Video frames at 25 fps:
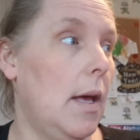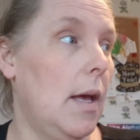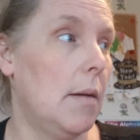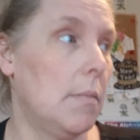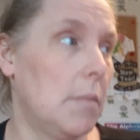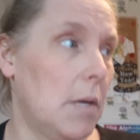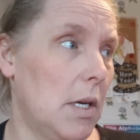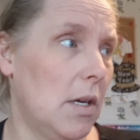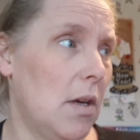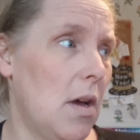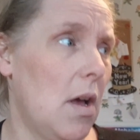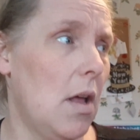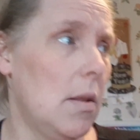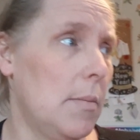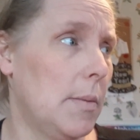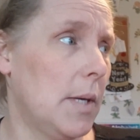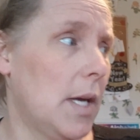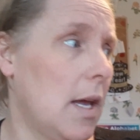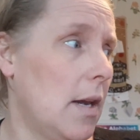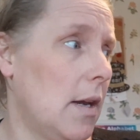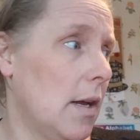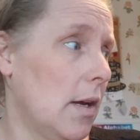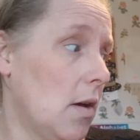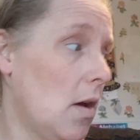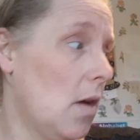I'm going to call him
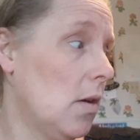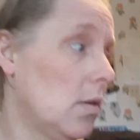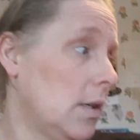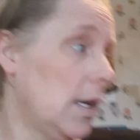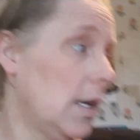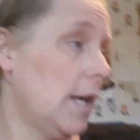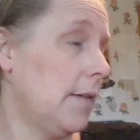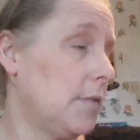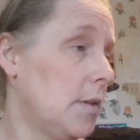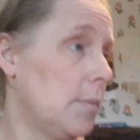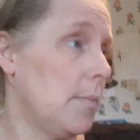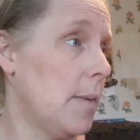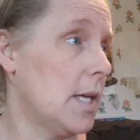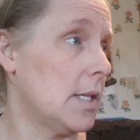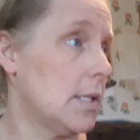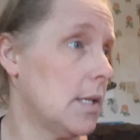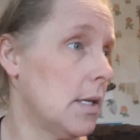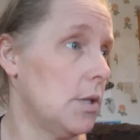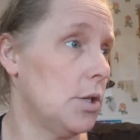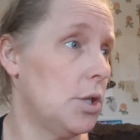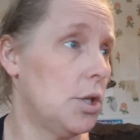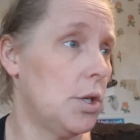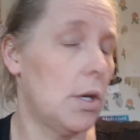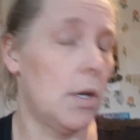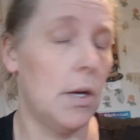again. I called and left a
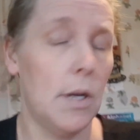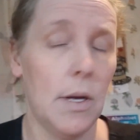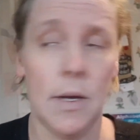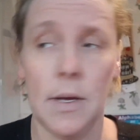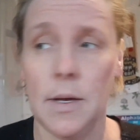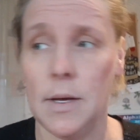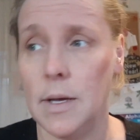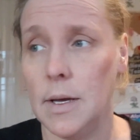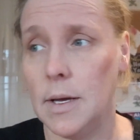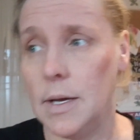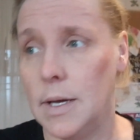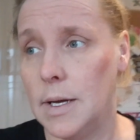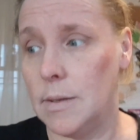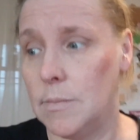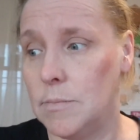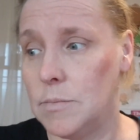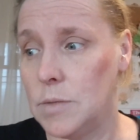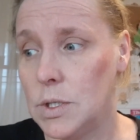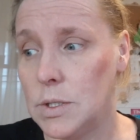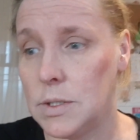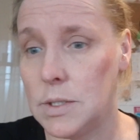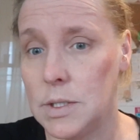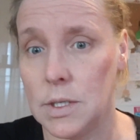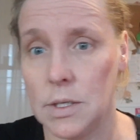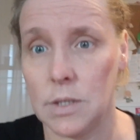message um,
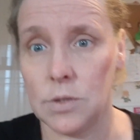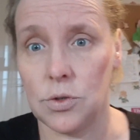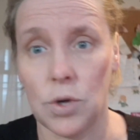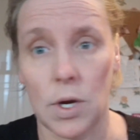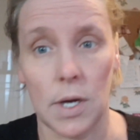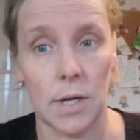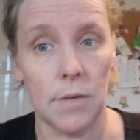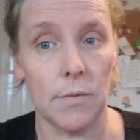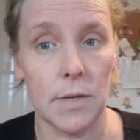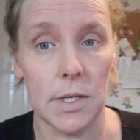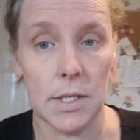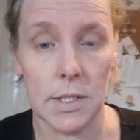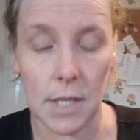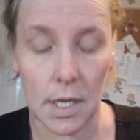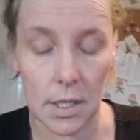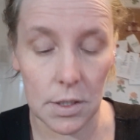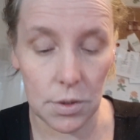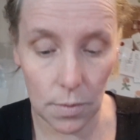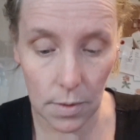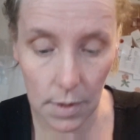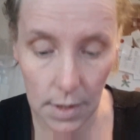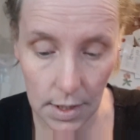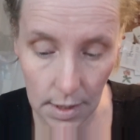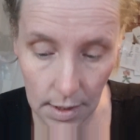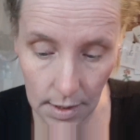just to try to
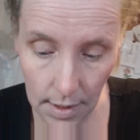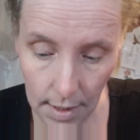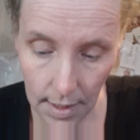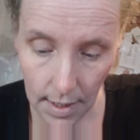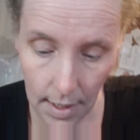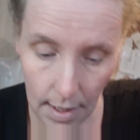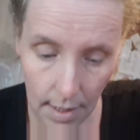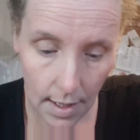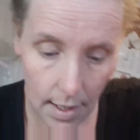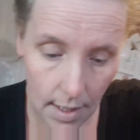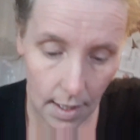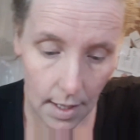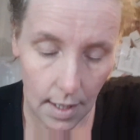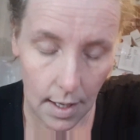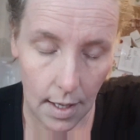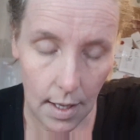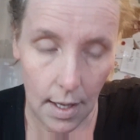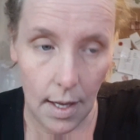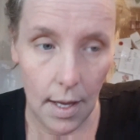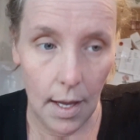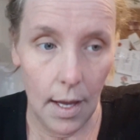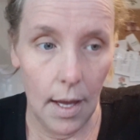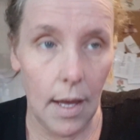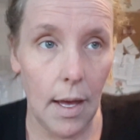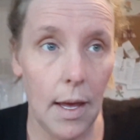reschedule it.
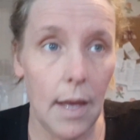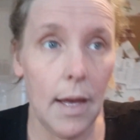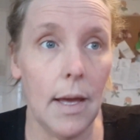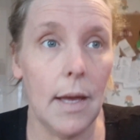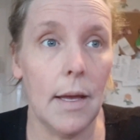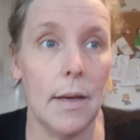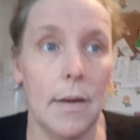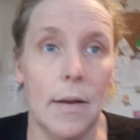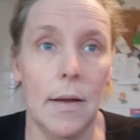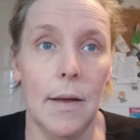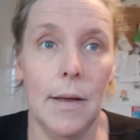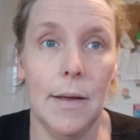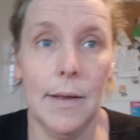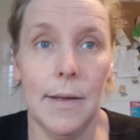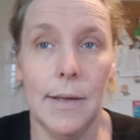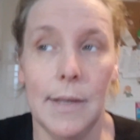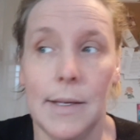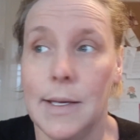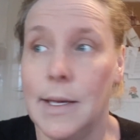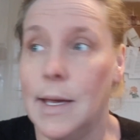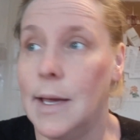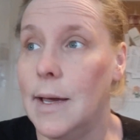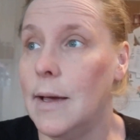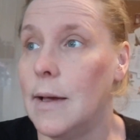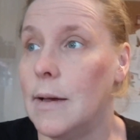And
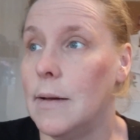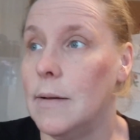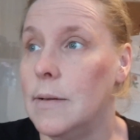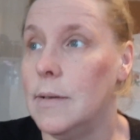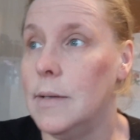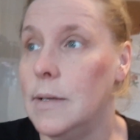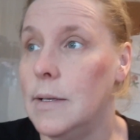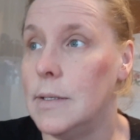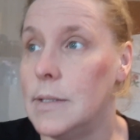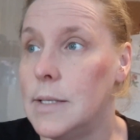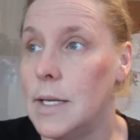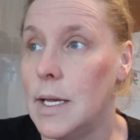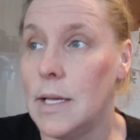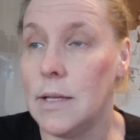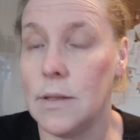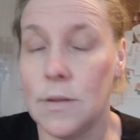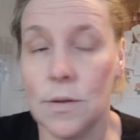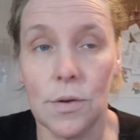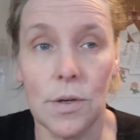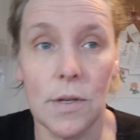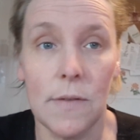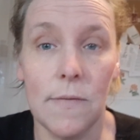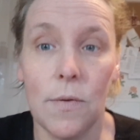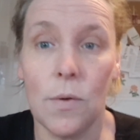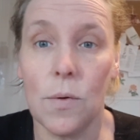yeah, it's eight
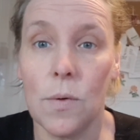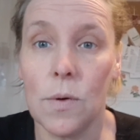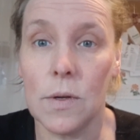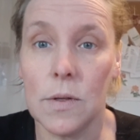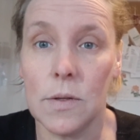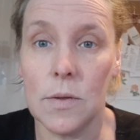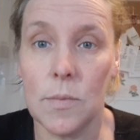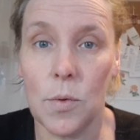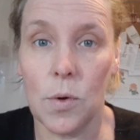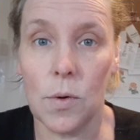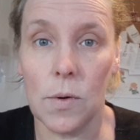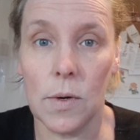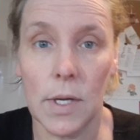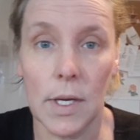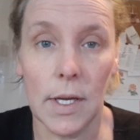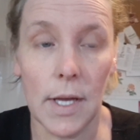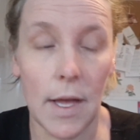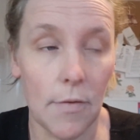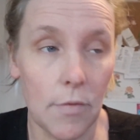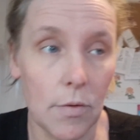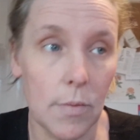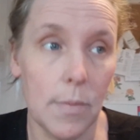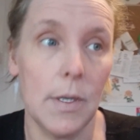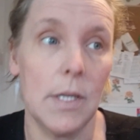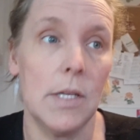thirty-four in the morning.
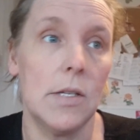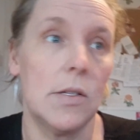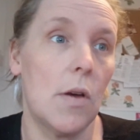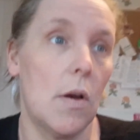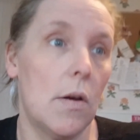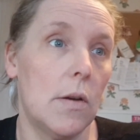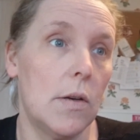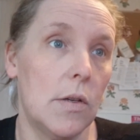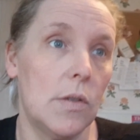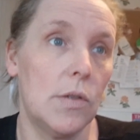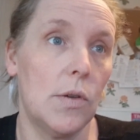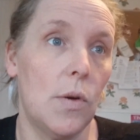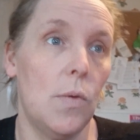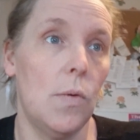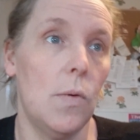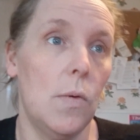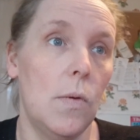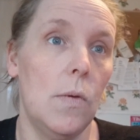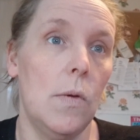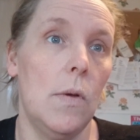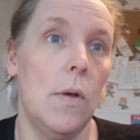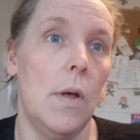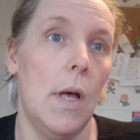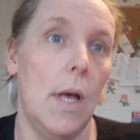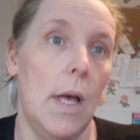Everybody's gone to
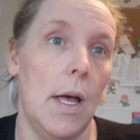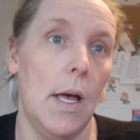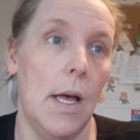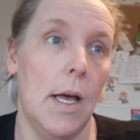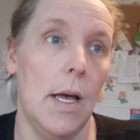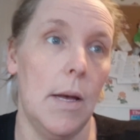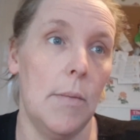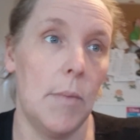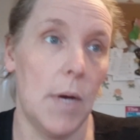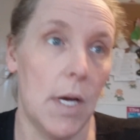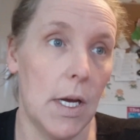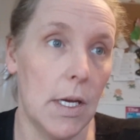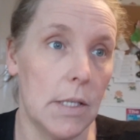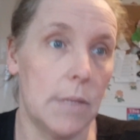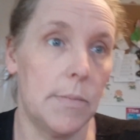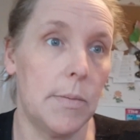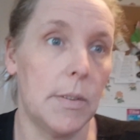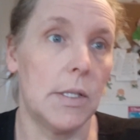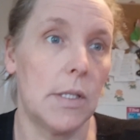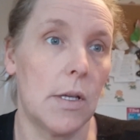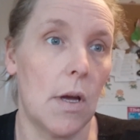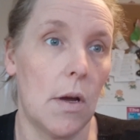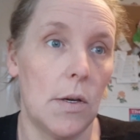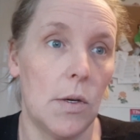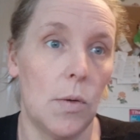school. My
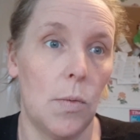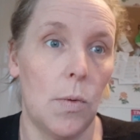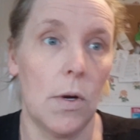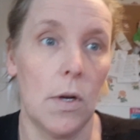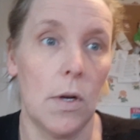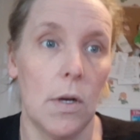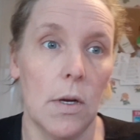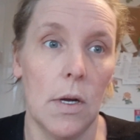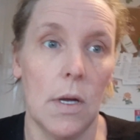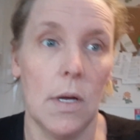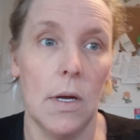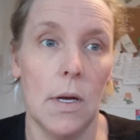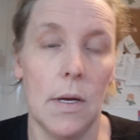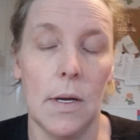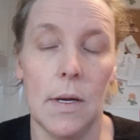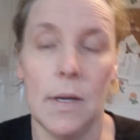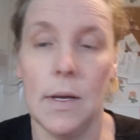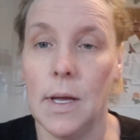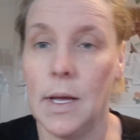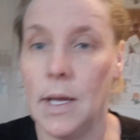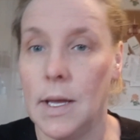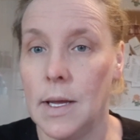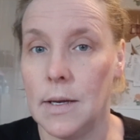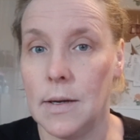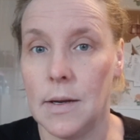husband's gone to work.
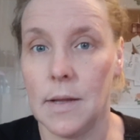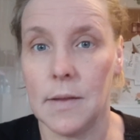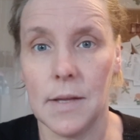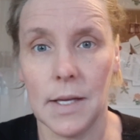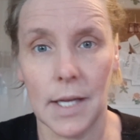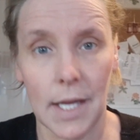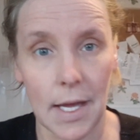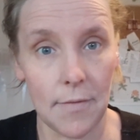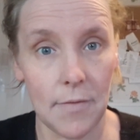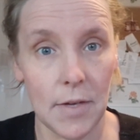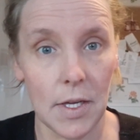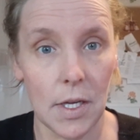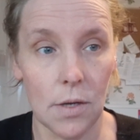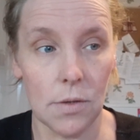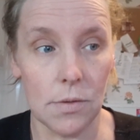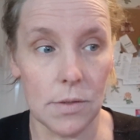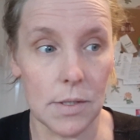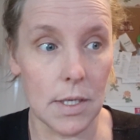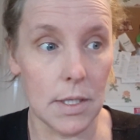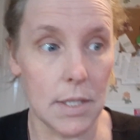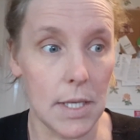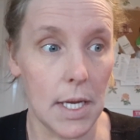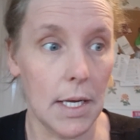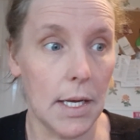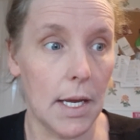And I think Evie goes
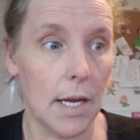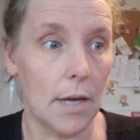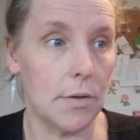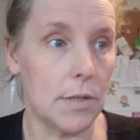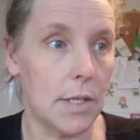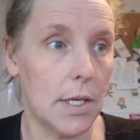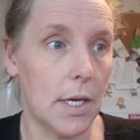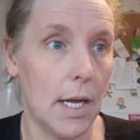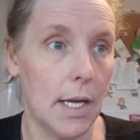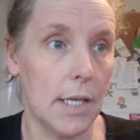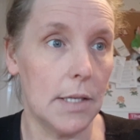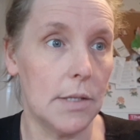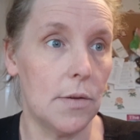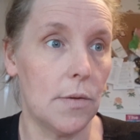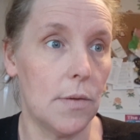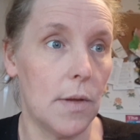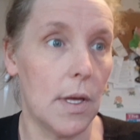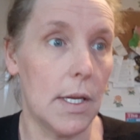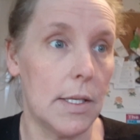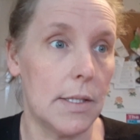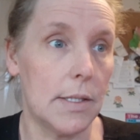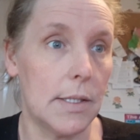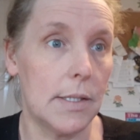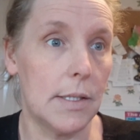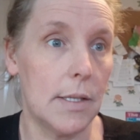to daycare today. So
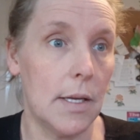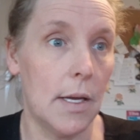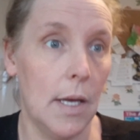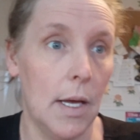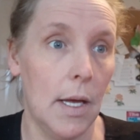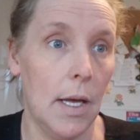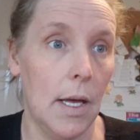that's